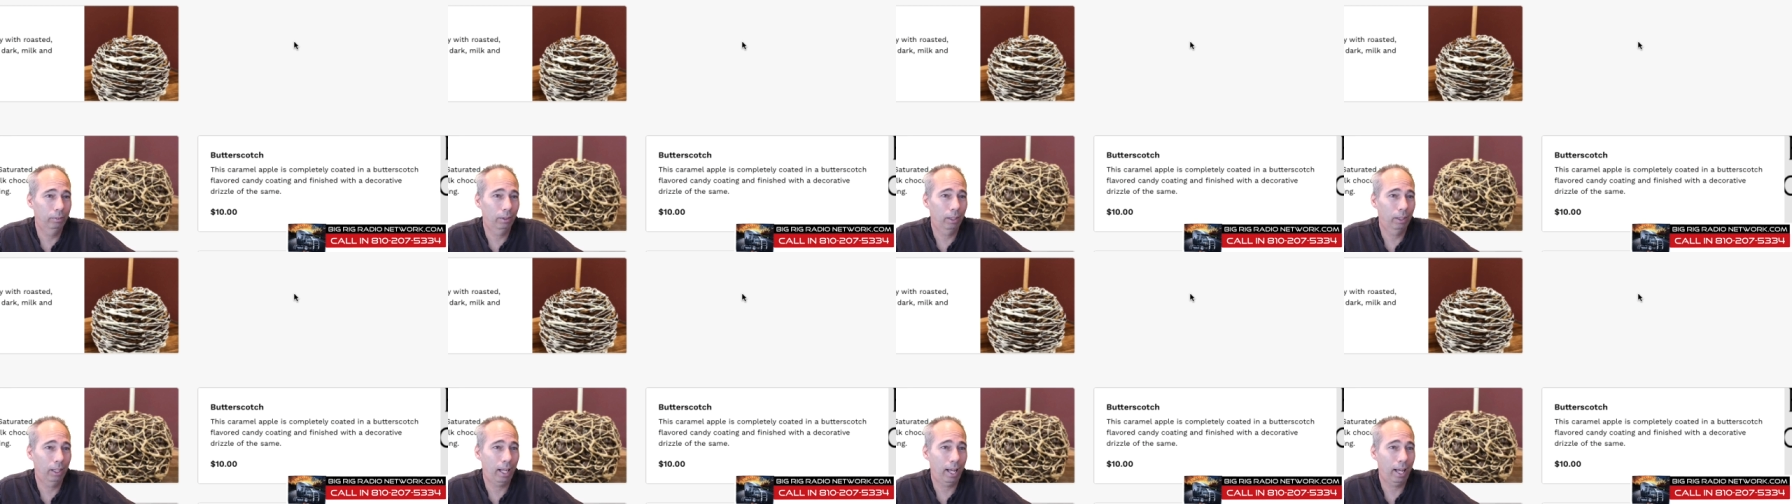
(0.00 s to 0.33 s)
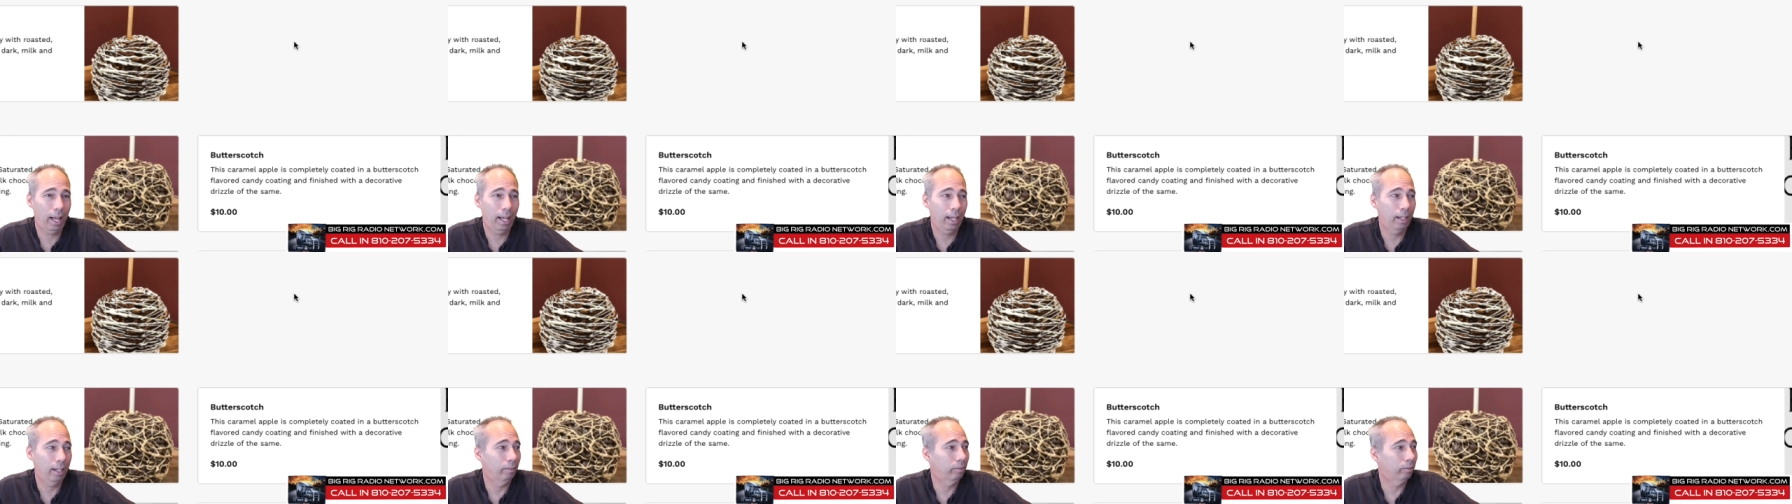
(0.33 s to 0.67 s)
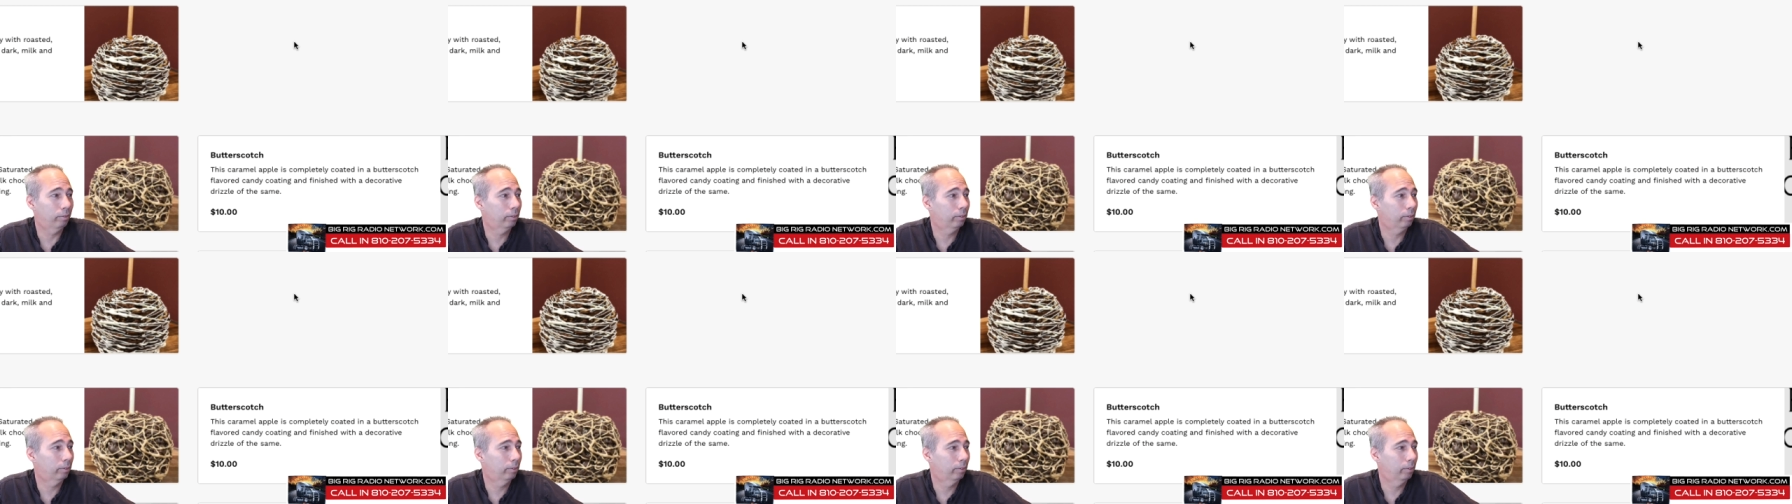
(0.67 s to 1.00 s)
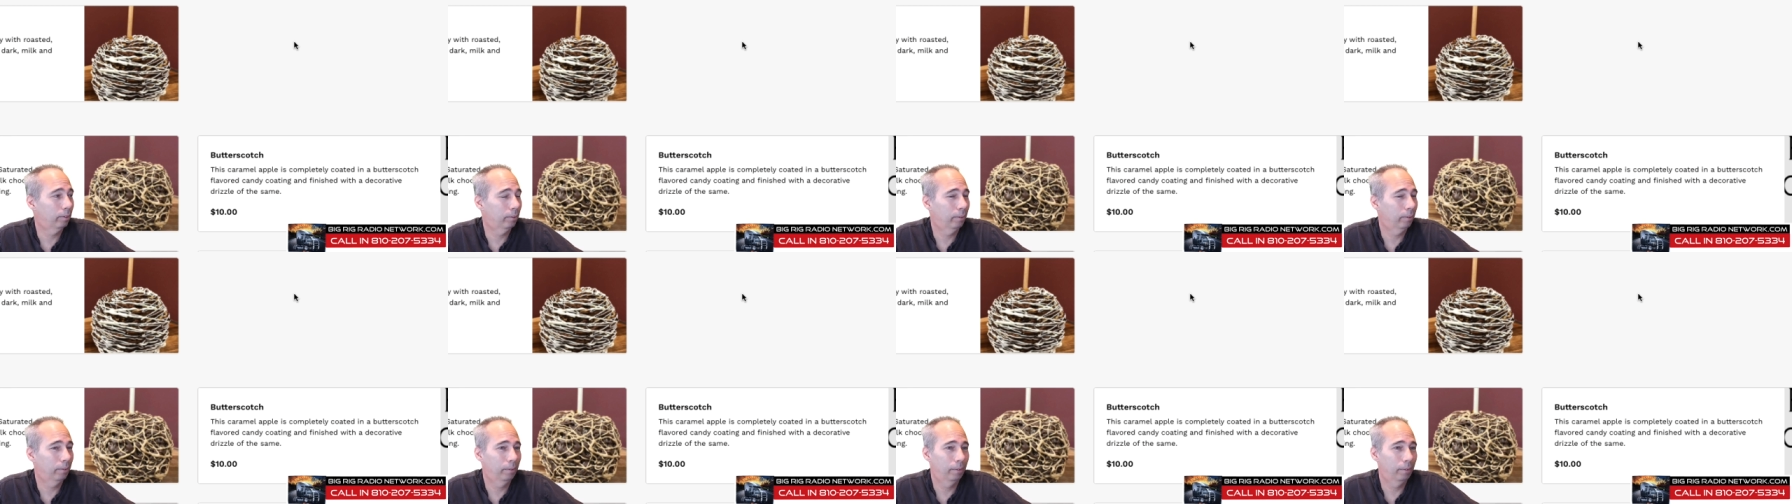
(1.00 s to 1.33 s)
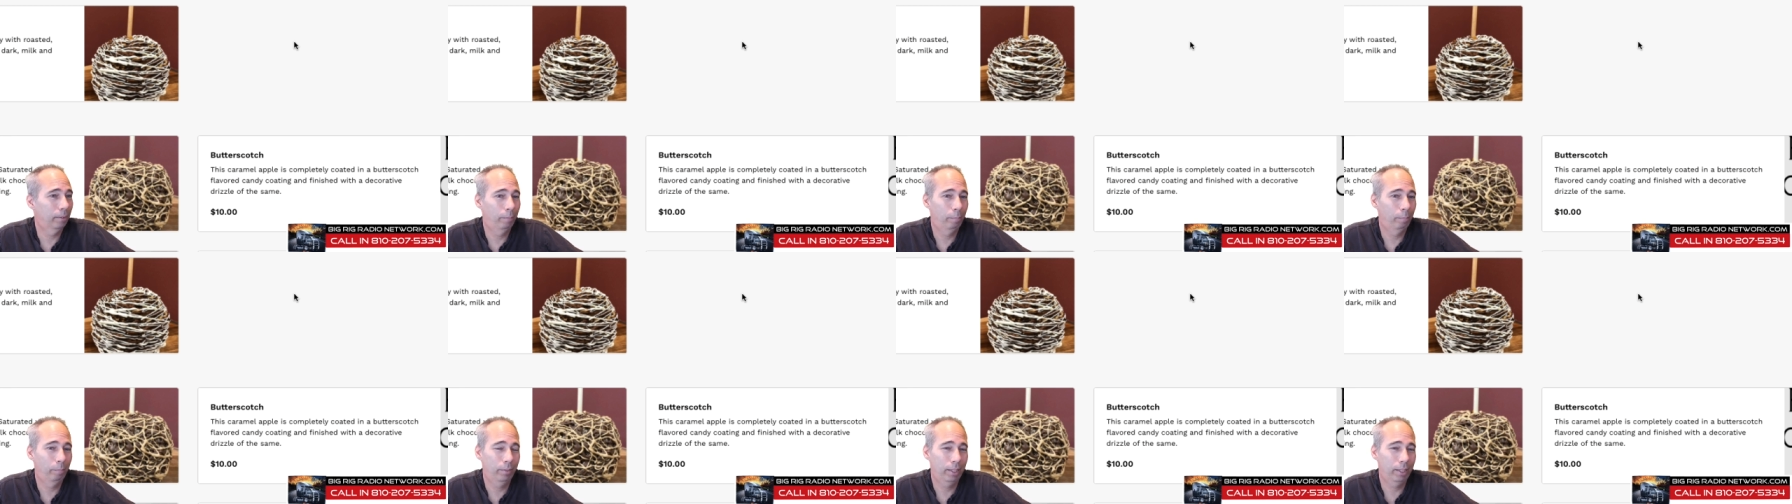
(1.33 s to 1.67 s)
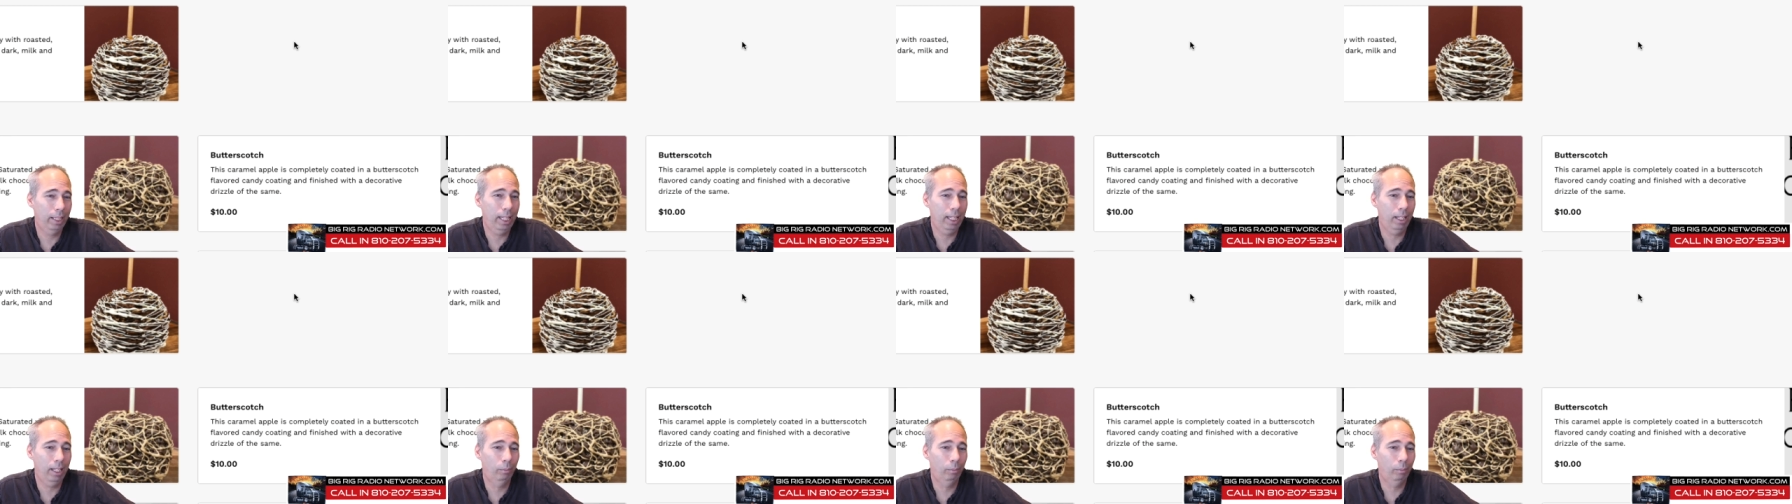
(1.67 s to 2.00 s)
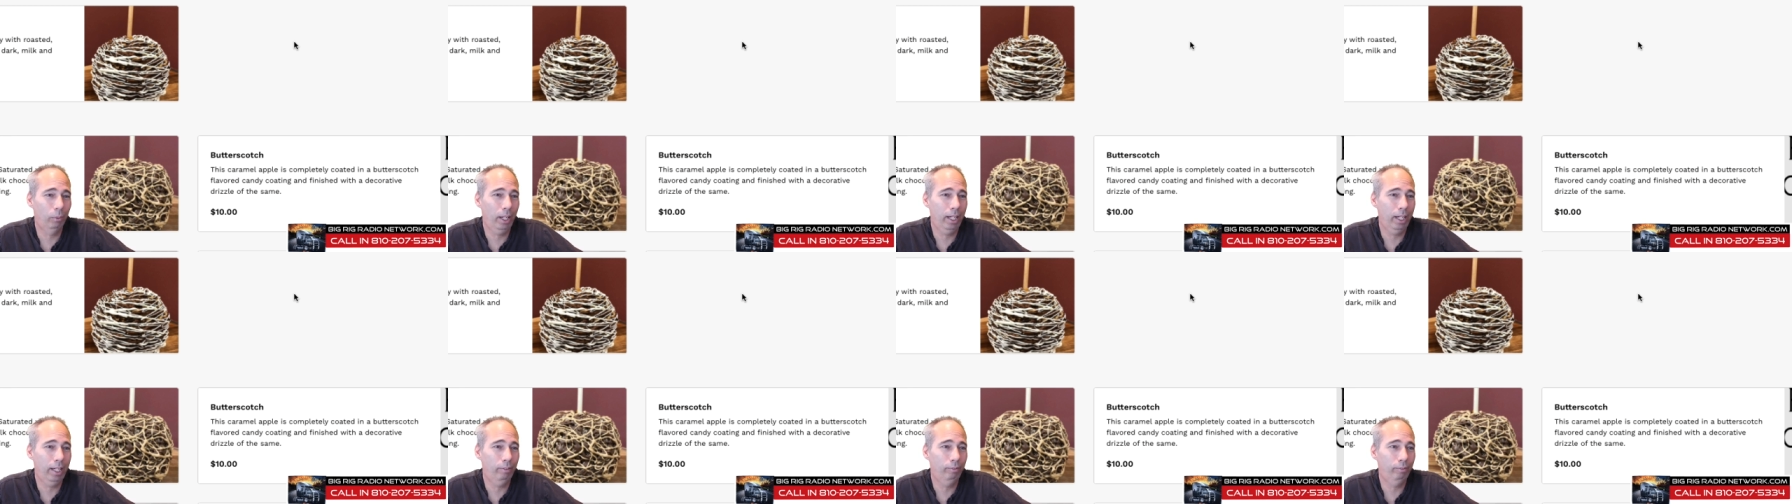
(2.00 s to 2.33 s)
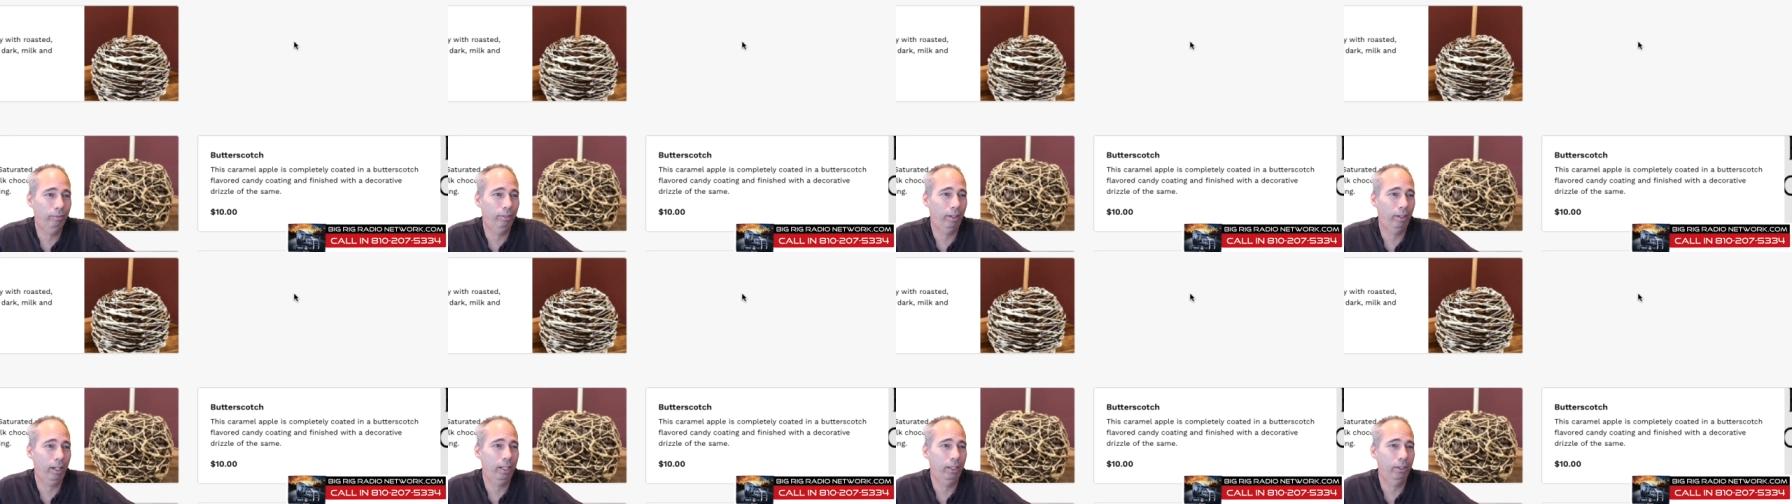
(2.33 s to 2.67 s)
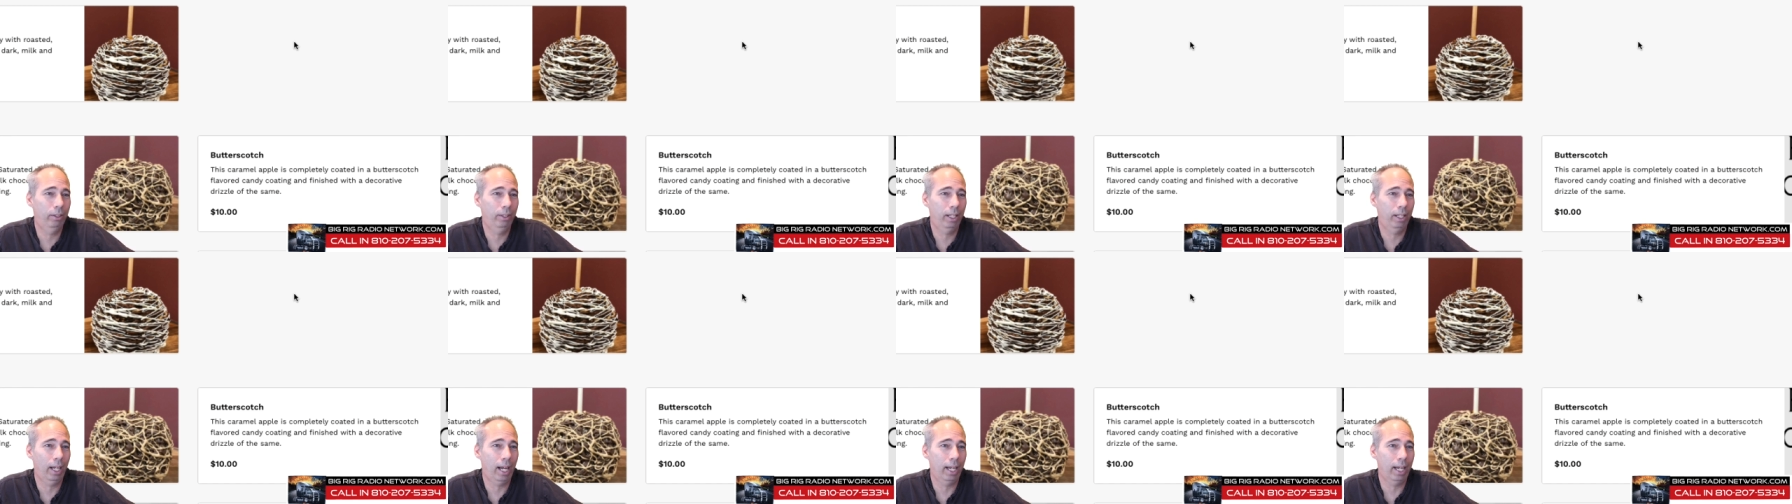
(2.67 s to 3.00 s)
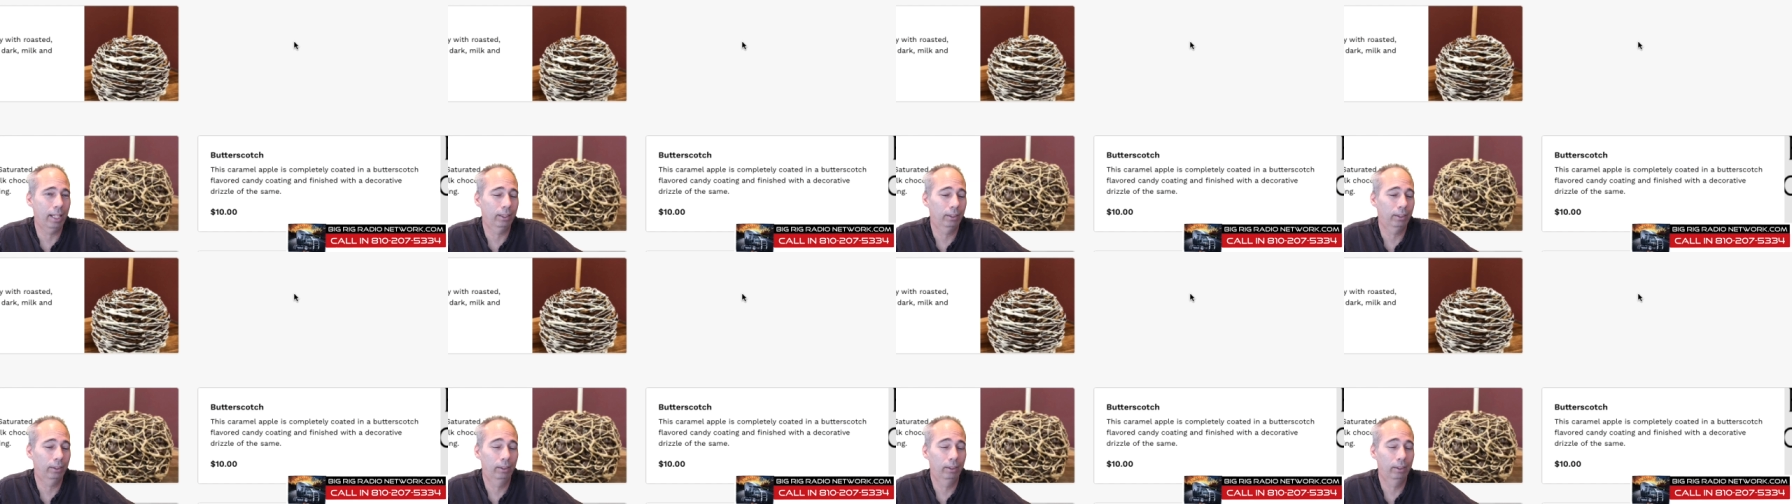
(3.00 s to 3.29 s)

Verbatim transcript: Live. Good idea. Eat them right in front of you guys.